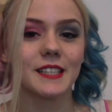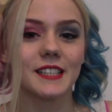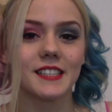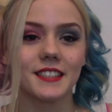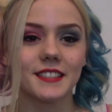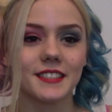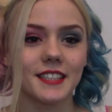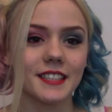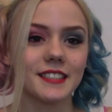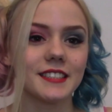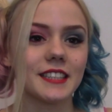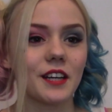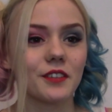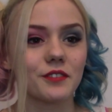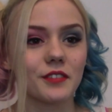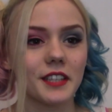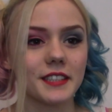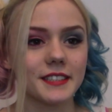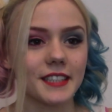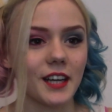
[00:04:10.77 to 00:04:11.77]
sitting down
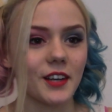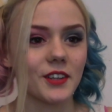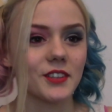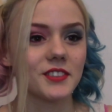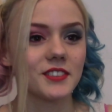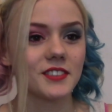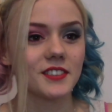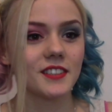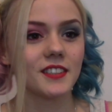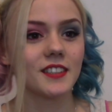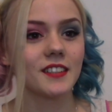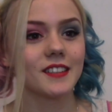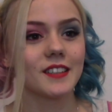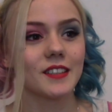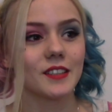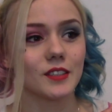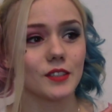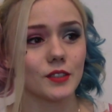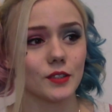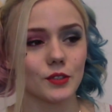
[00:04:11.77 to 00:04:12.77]
right now,
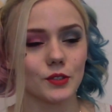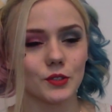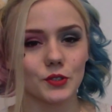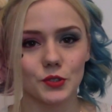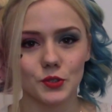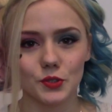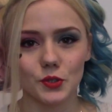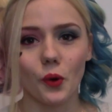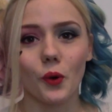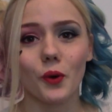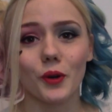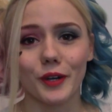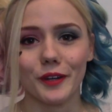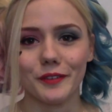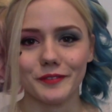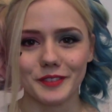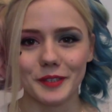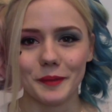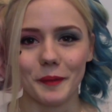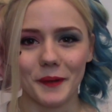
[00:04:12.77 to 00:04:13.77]
so
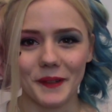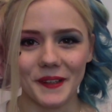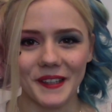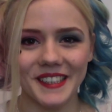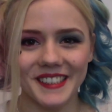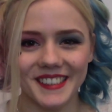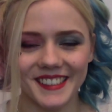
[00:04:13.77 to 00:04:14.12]
uncomfortable.